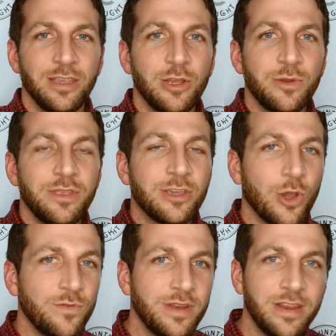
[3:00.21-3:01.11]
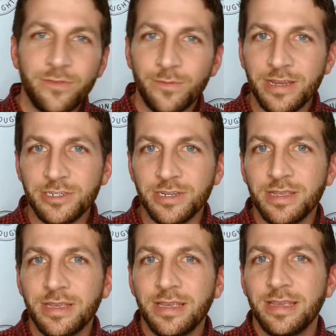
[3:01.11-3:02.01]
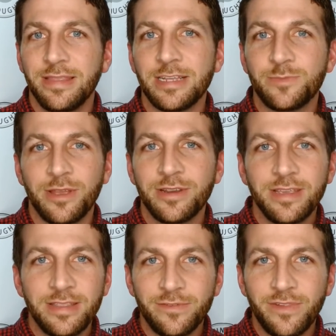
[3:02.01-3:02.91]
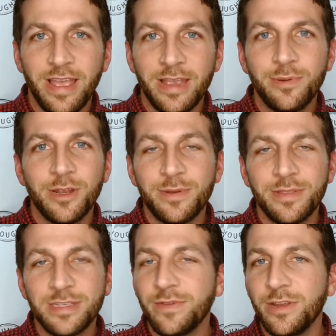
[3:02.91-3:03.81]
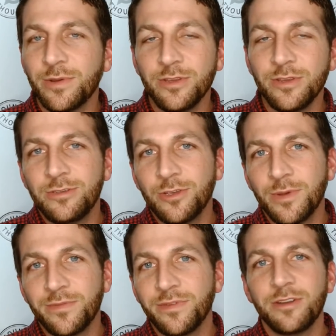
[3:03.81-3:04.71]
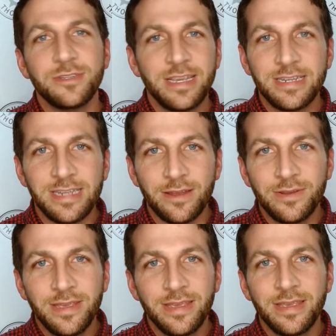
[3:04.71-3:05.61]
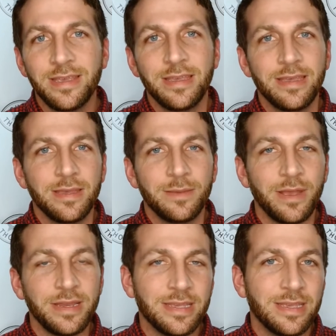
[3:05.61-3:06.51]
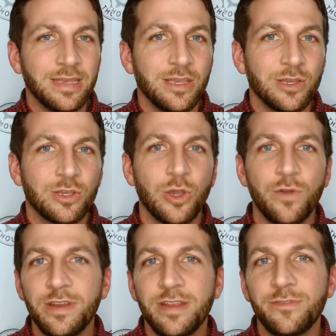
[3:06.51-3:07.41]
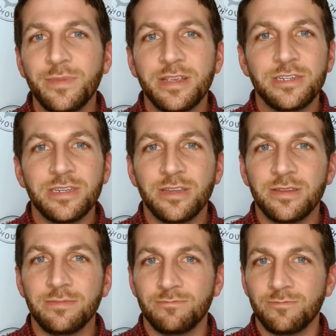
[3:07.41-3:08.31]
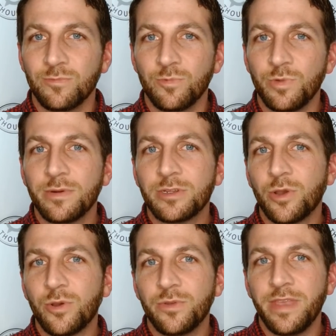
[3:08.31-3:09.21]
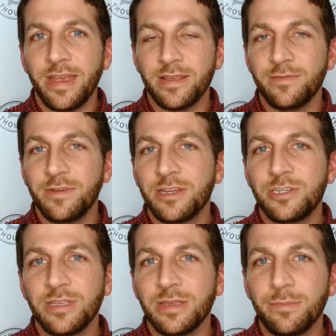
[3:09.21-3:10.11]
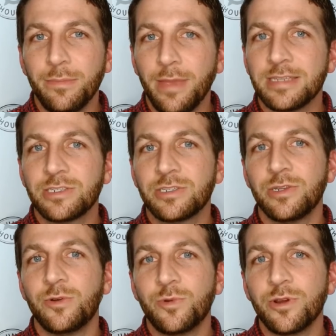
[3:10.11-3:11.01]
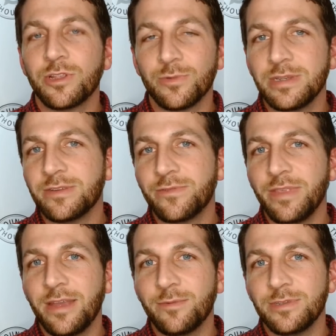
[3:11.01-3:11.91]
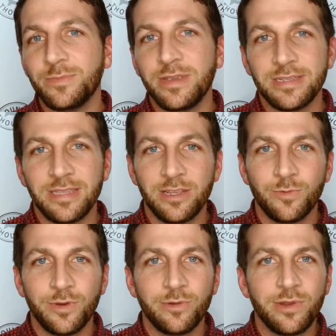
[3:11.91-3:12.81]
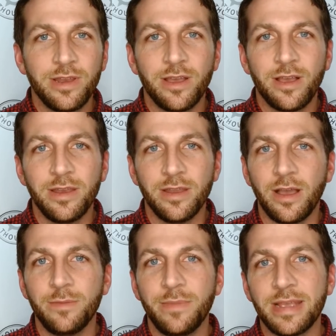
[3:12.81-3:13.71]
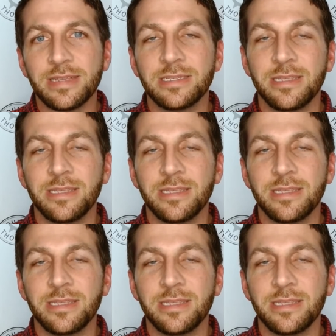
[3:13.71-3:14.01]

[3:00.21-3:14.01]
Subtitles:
And then COVID information. That's probably going to get the flag put up on this video on YouTube. Hopefully, they don't take it down. But COVID information, we were told that initially masks don't work. The reason for that was because they didn't want to run on masks.